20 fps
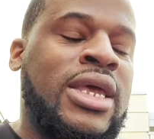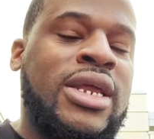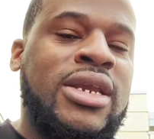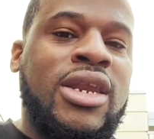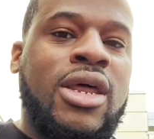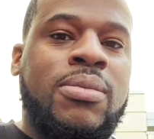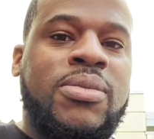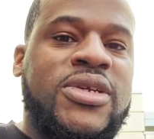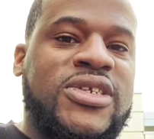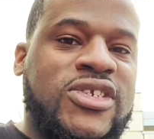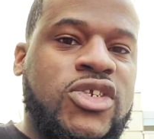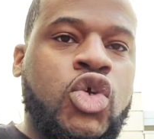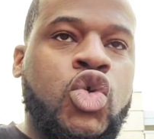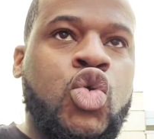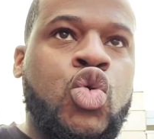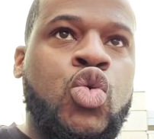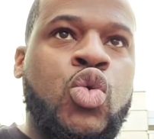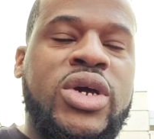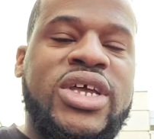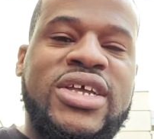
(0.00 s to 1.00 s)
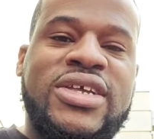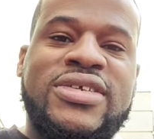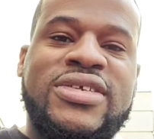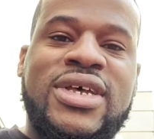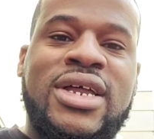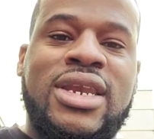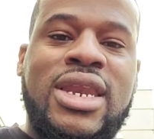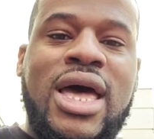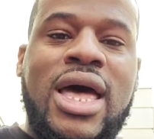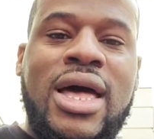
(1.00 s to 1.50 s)
Number two is
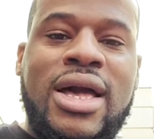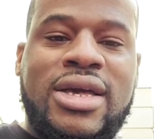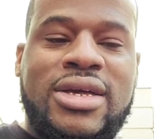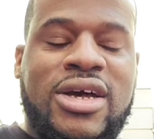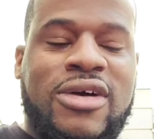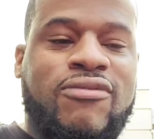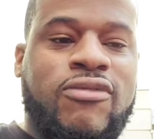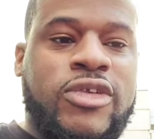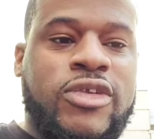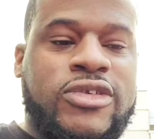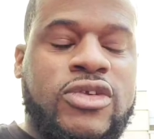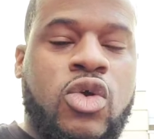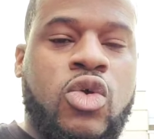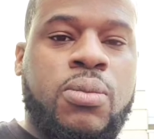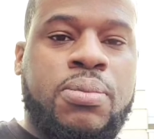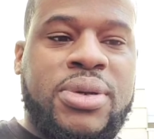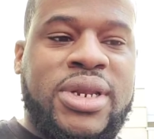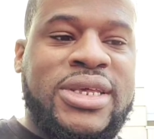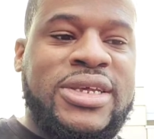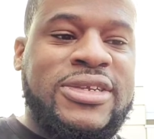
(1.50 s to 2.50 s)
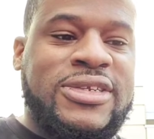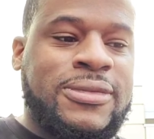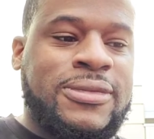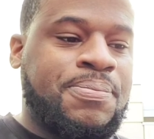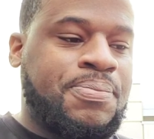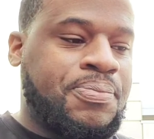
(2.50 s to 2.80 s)
a non-comfort zone place.